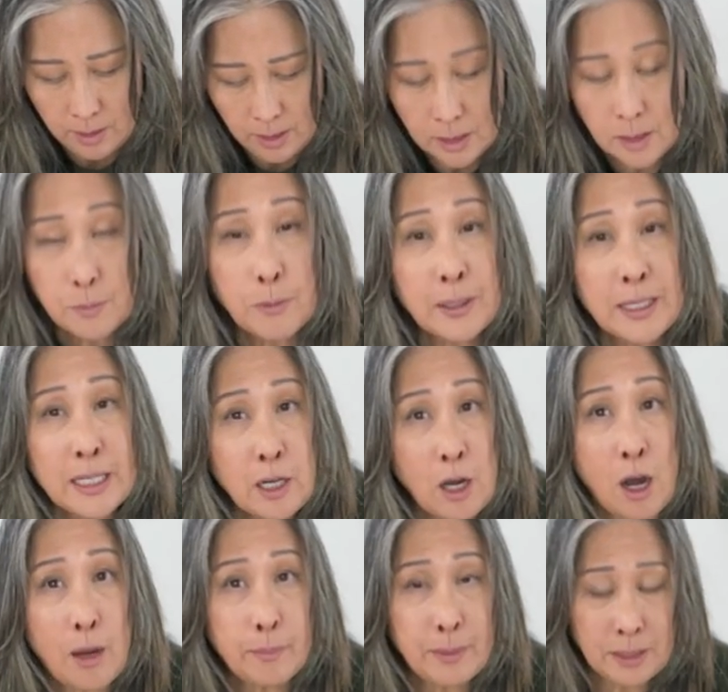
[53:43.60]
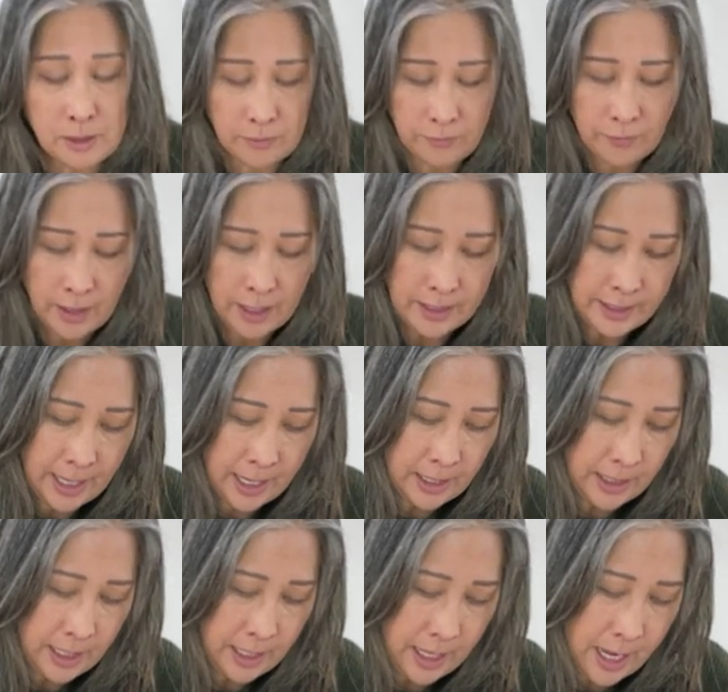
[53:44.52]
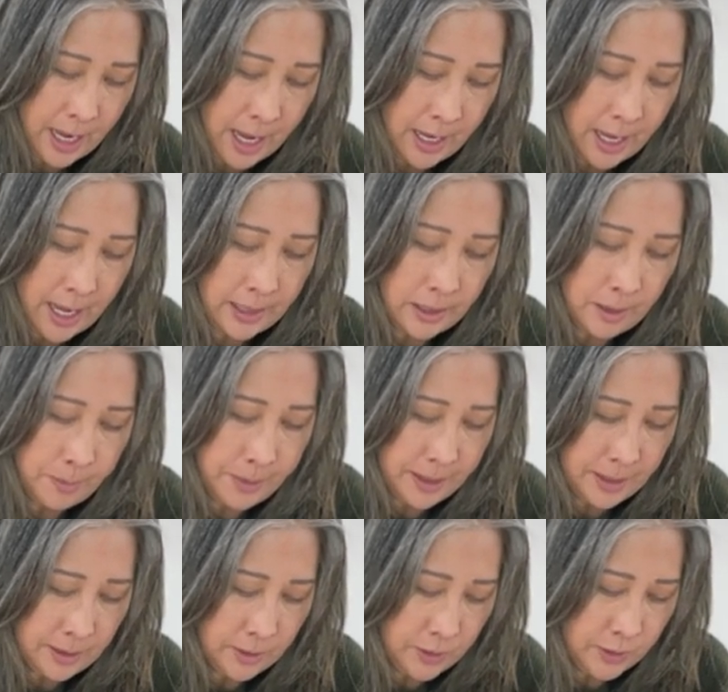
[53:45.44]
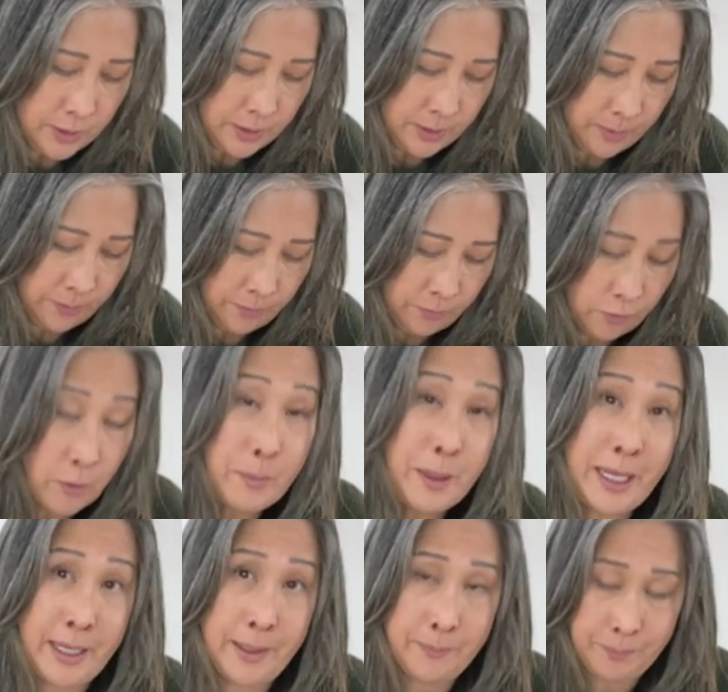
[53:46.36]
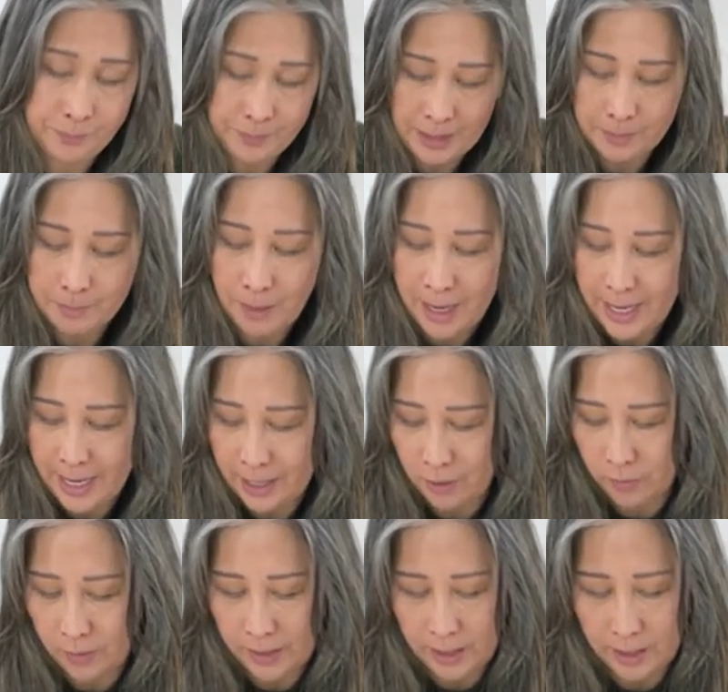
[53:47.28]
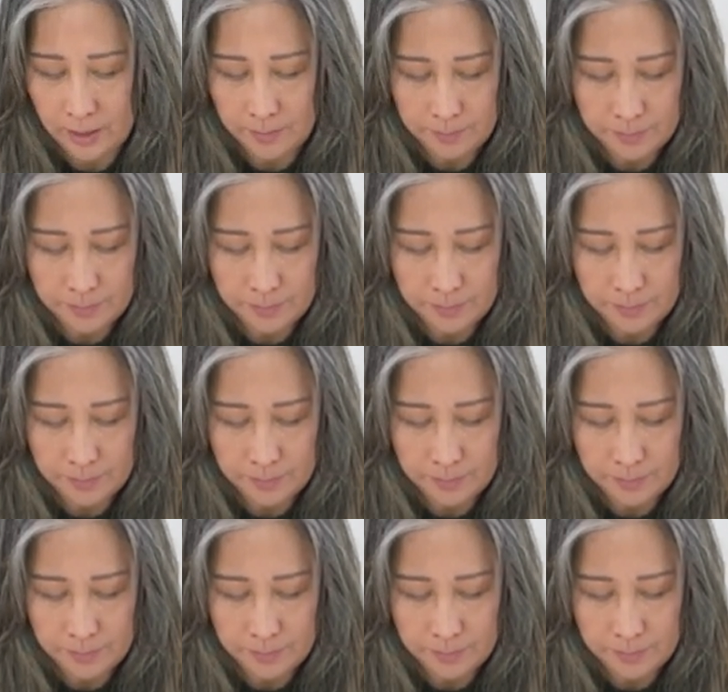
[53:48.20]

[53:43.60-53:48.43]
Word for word: pretty common to find that at the bins for me in my area.